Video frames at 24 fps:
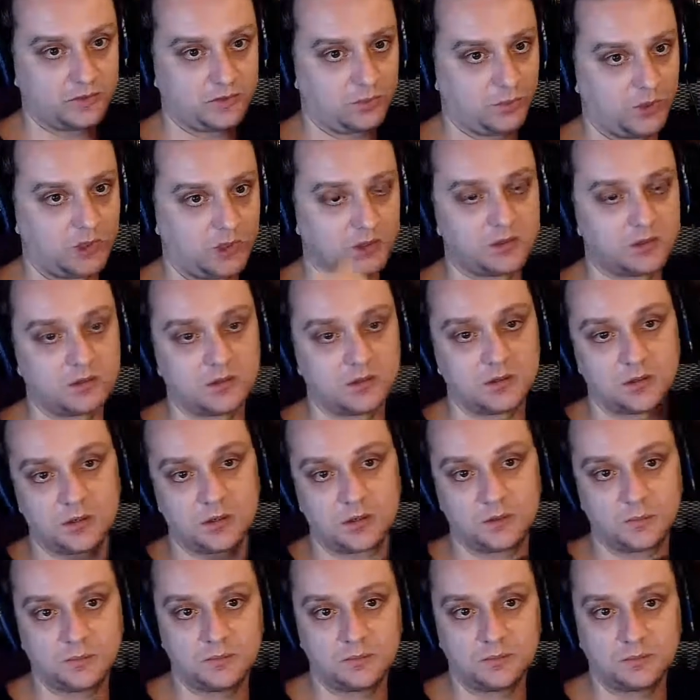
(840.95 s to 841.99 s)
when
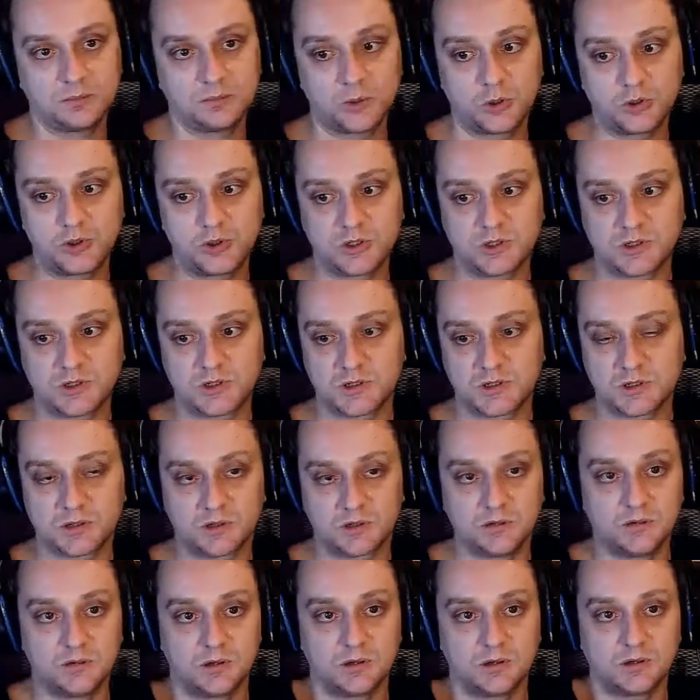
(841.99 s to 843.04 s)
projects
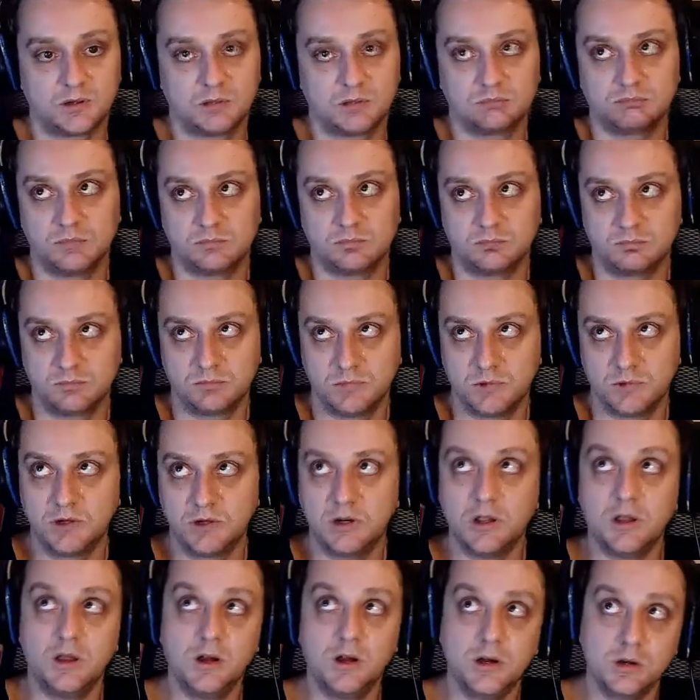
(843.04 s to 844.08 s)

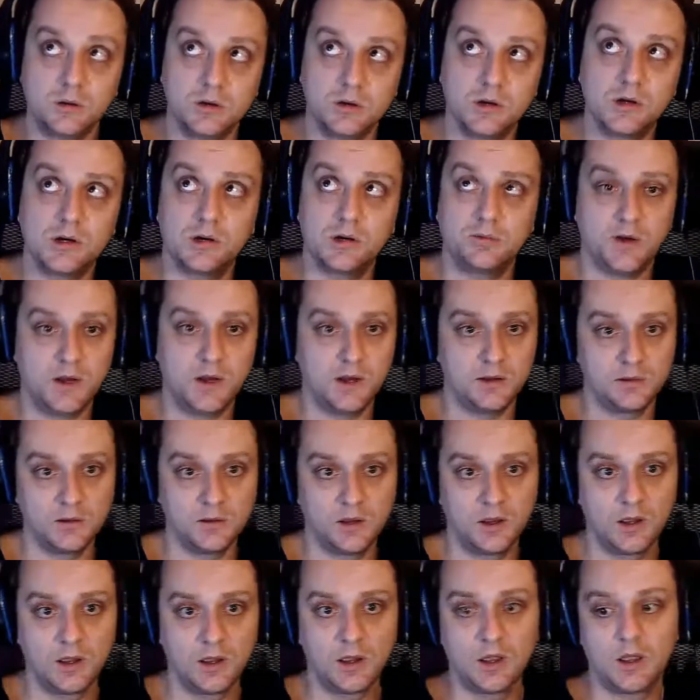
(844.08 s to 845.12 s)
regularly
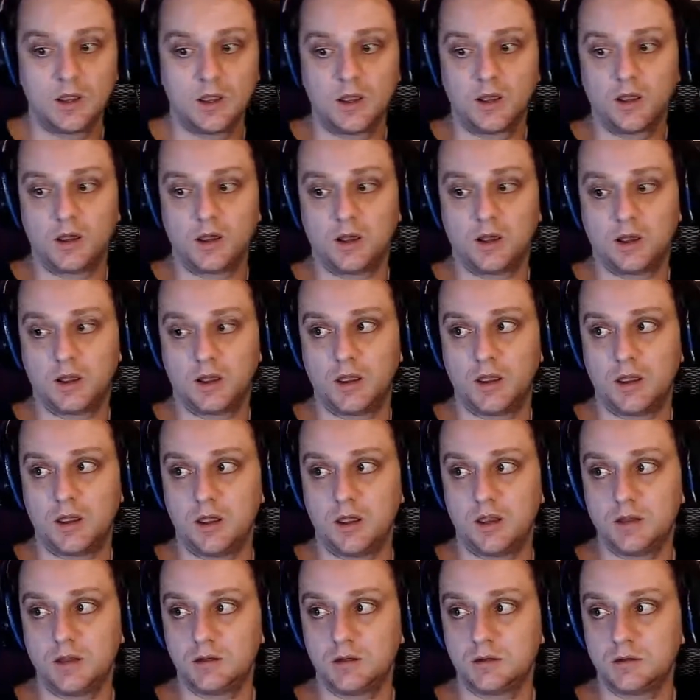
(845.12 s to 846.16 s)
fail,
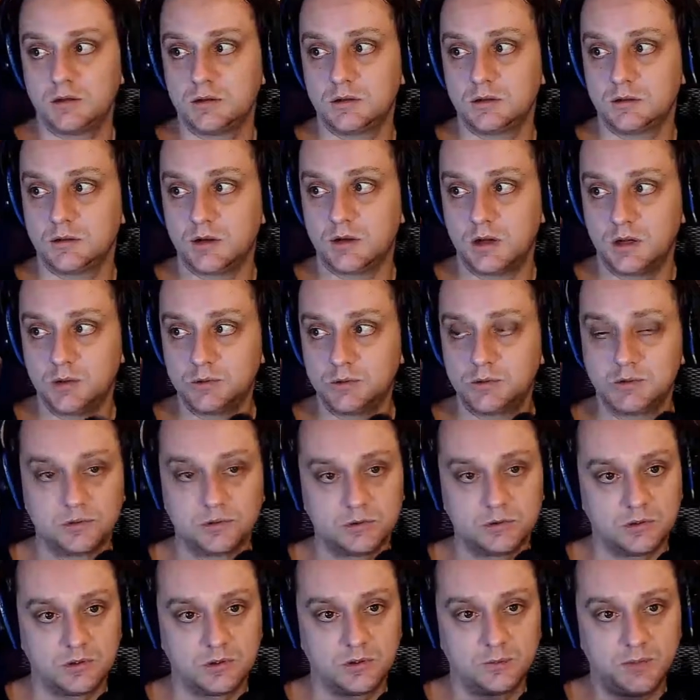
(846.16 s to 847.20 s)
and how
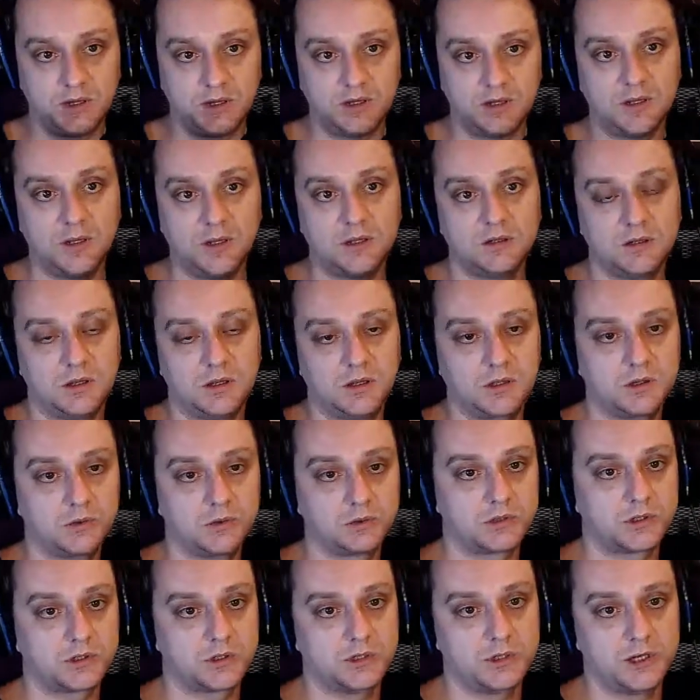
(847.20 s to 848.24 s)
to maintain a
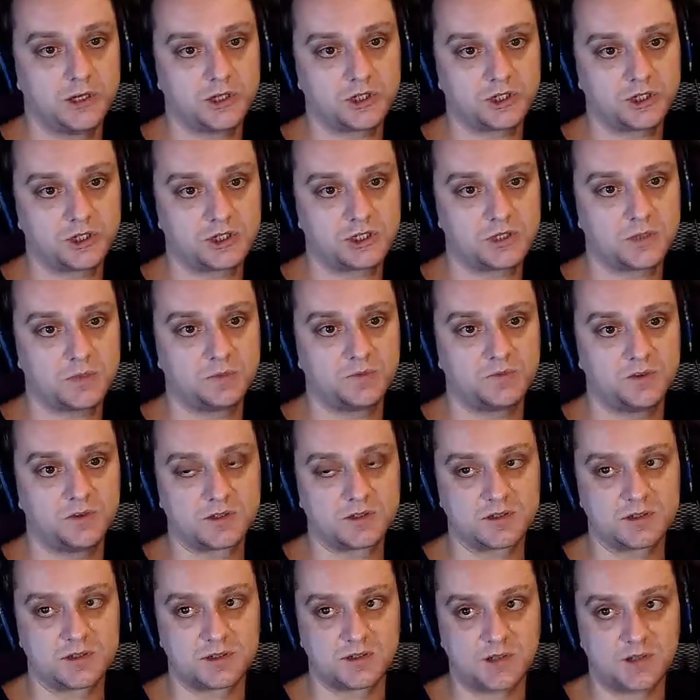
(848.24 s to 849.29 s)
good relationship
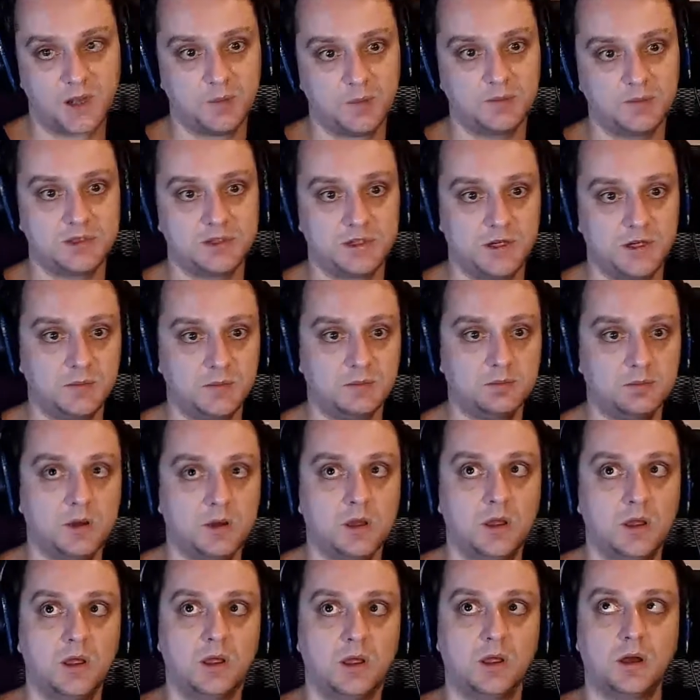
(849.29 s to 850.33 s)
with the same
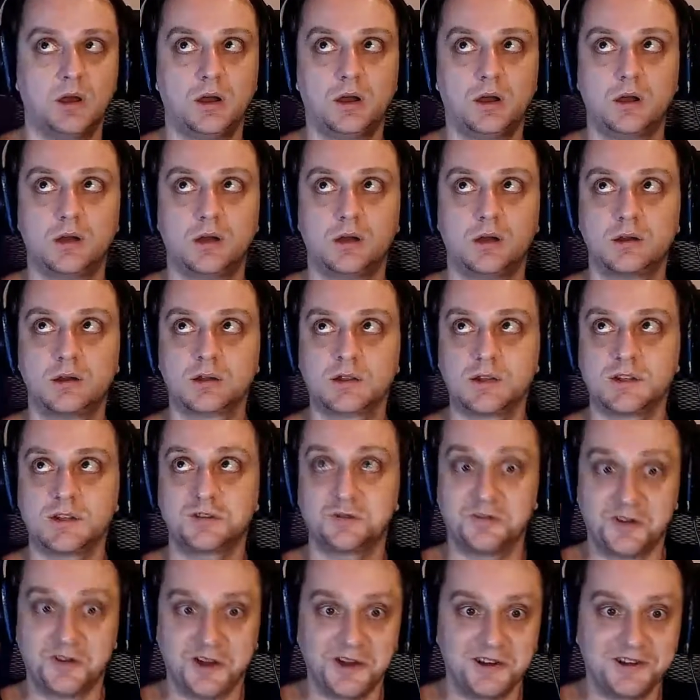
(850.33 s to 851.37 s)
team
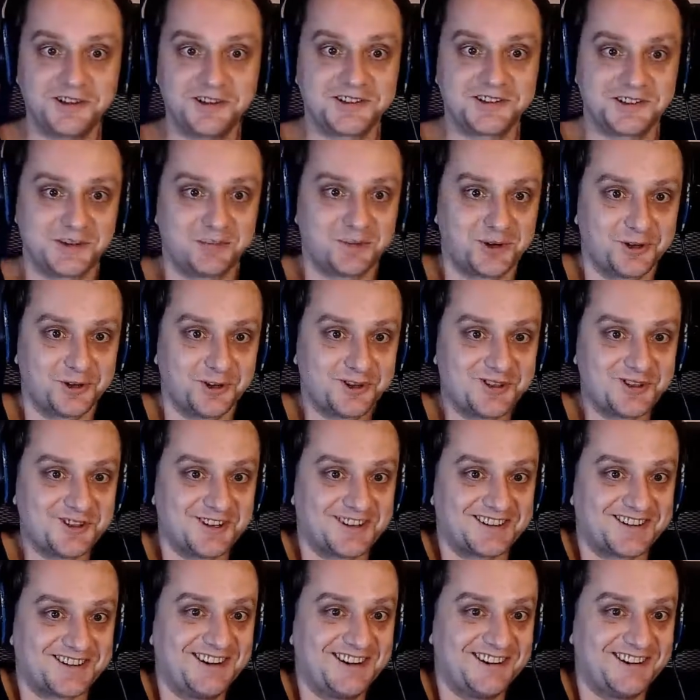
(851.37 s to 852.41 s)
that failed the
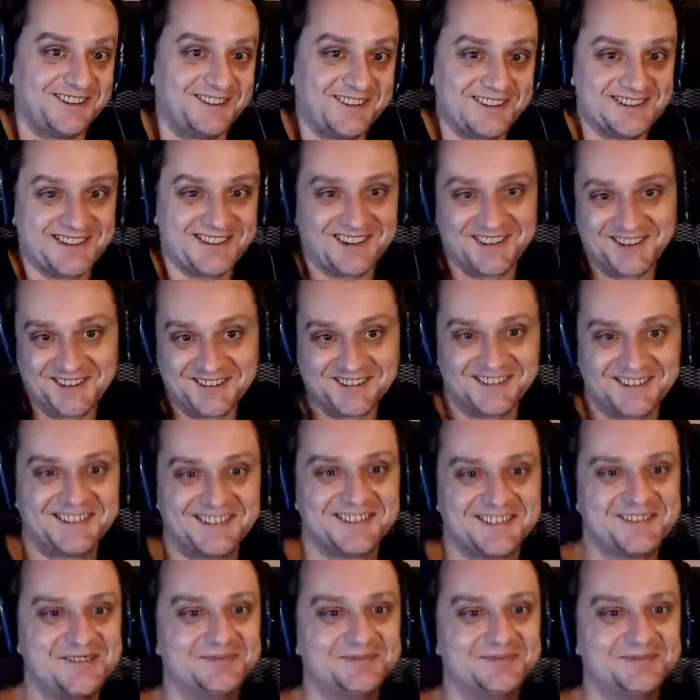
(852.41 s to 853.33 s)
project with you?